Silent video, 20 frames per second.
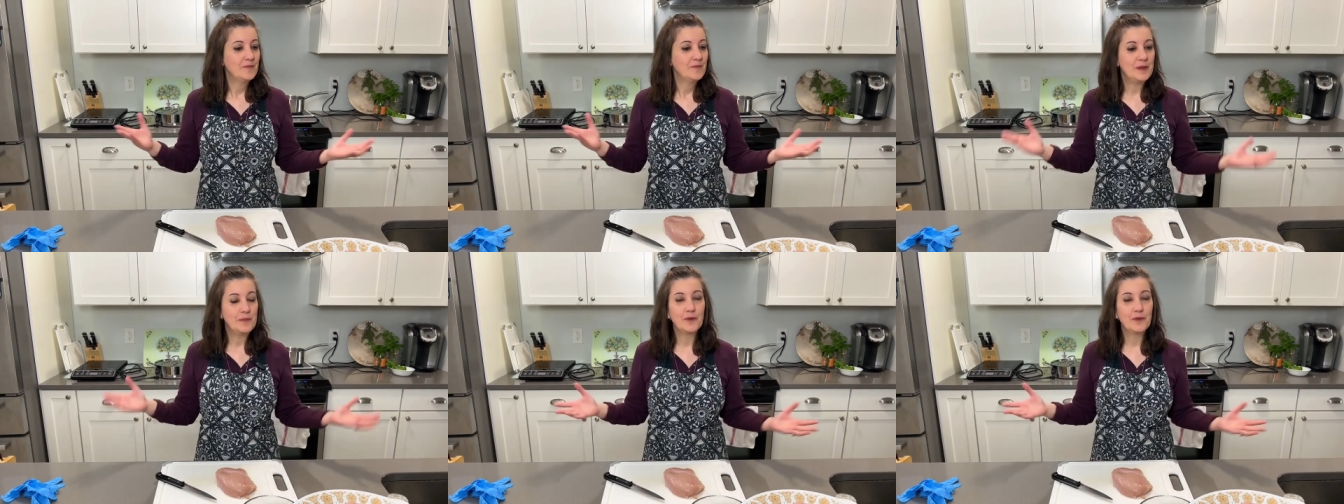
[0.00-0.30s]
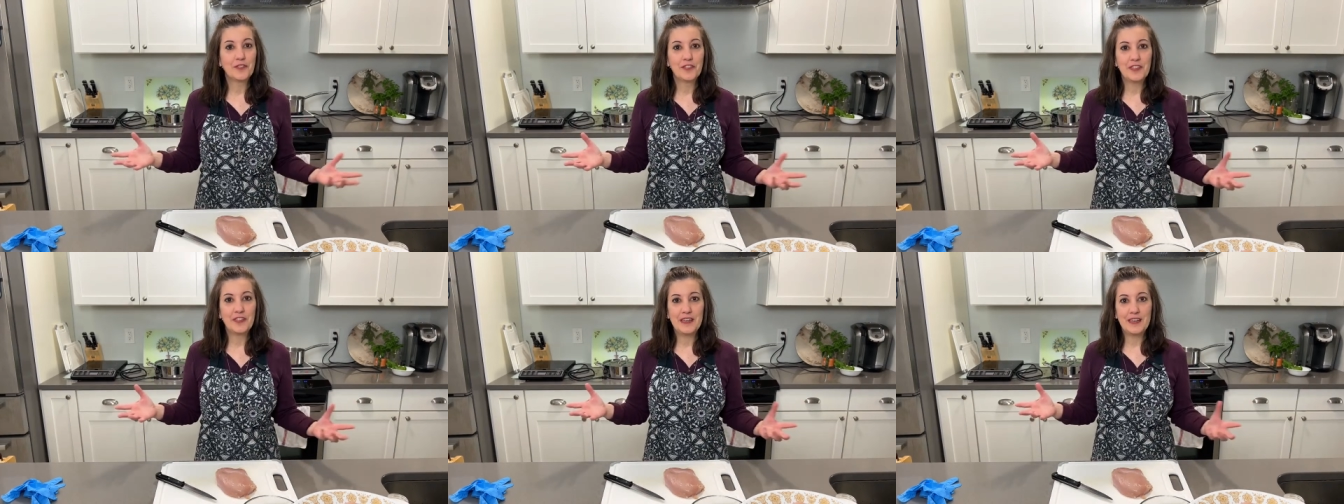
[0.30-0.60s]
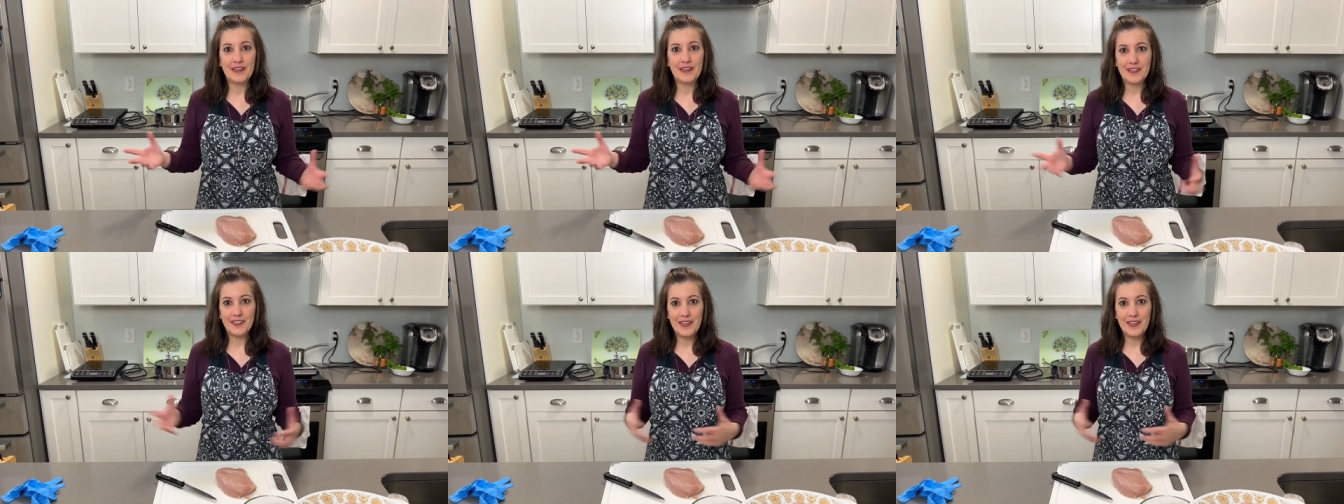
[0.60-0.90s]
people
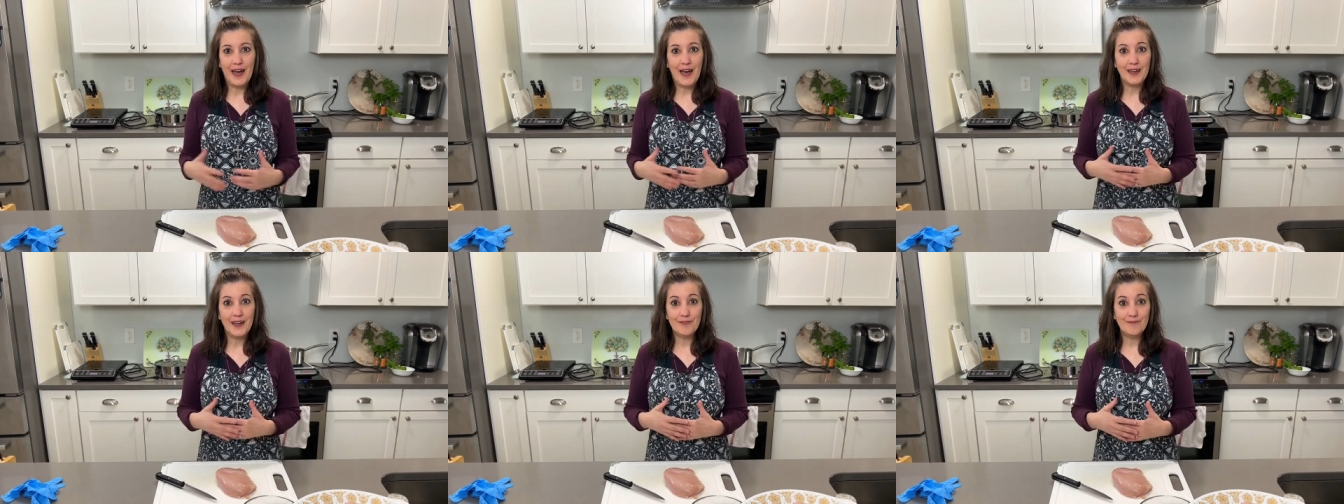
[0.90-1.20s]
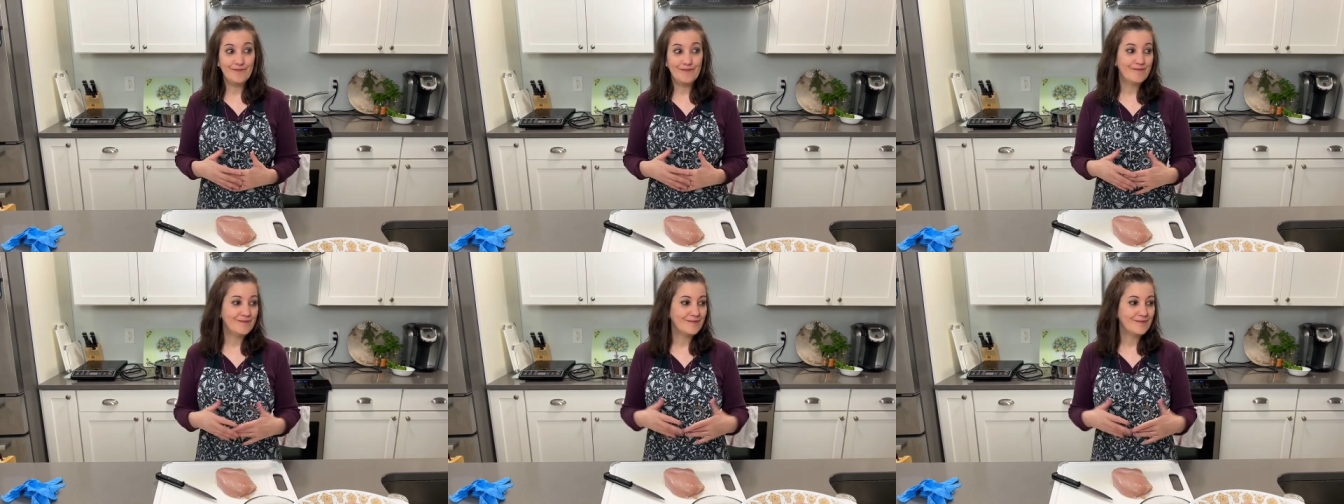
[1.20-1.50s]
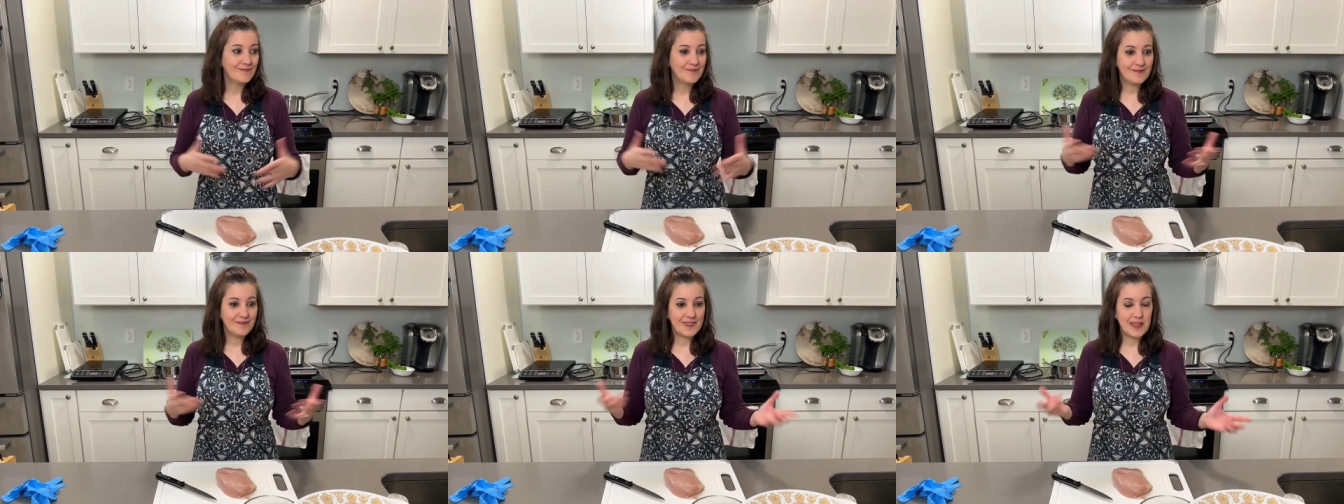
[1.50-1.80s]
think that
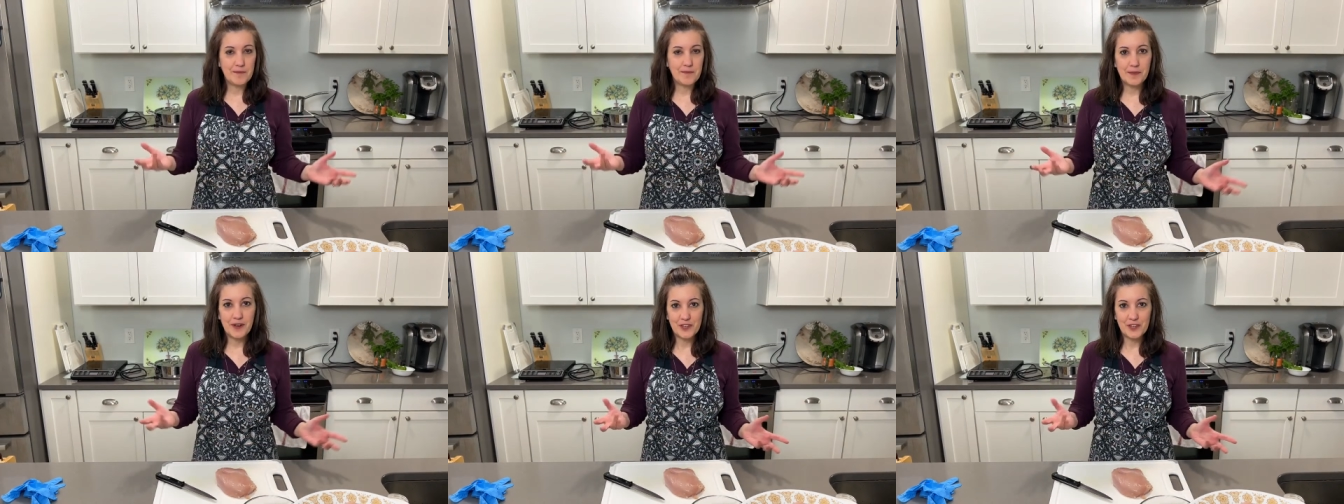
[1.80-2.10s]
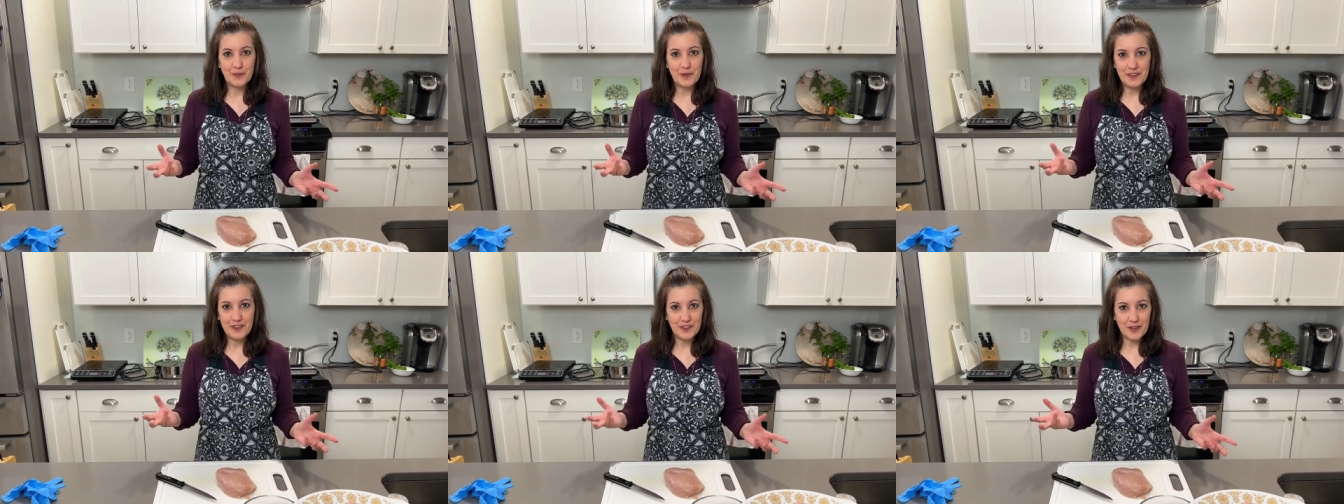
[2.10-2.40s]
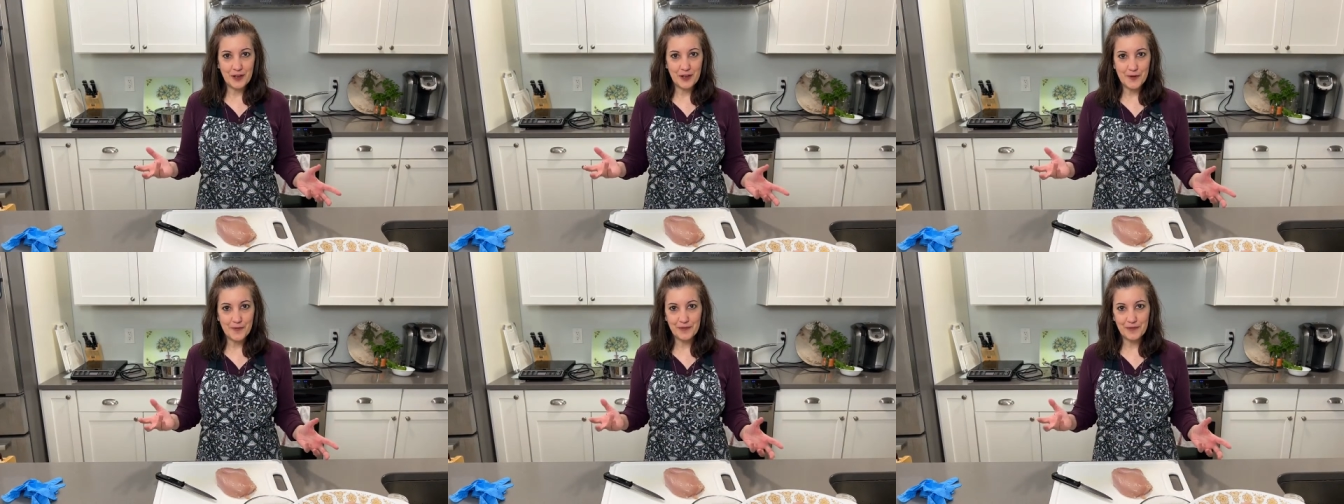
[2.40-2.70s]
it must be
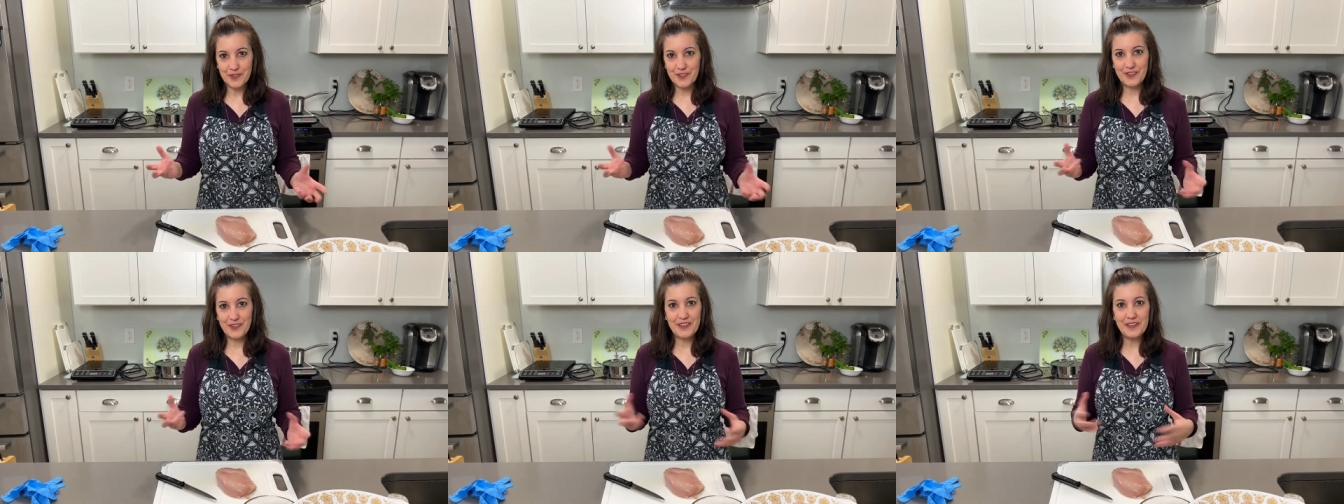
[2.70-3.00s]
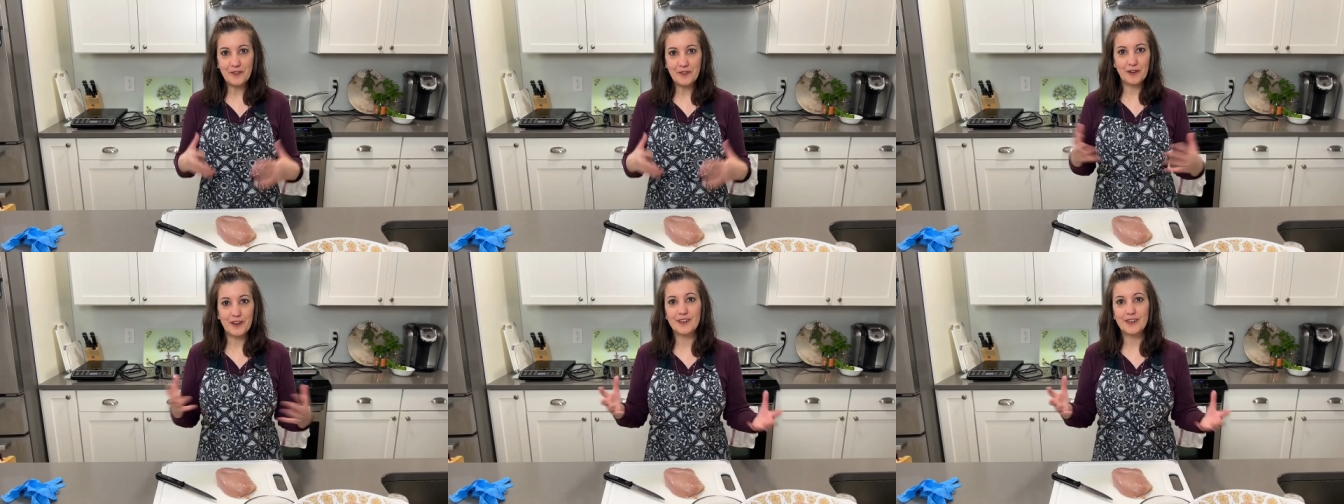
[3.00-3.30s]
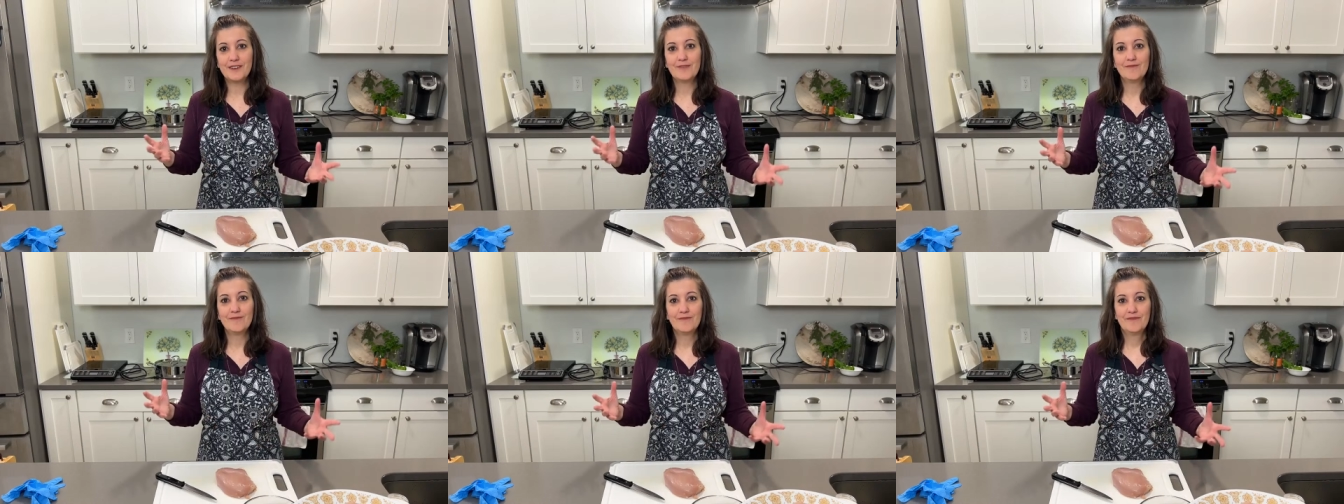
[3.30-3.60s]
some secret